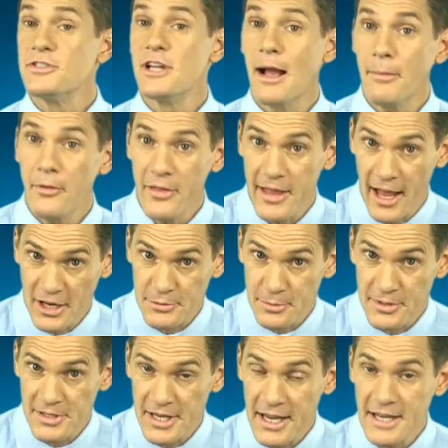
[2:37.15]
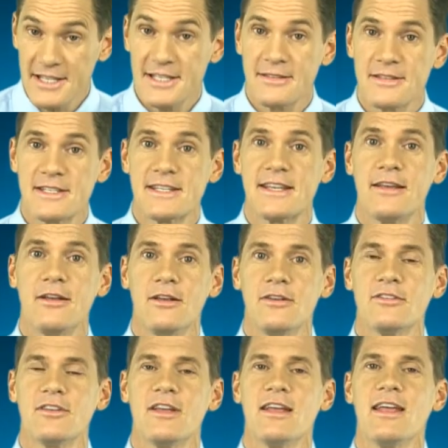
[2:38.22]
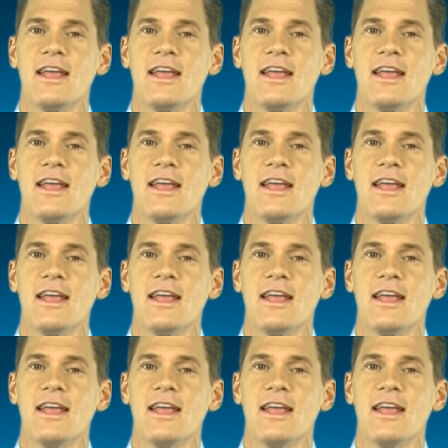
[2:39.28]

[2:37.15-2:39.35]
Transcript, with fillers: double the expertise, skills,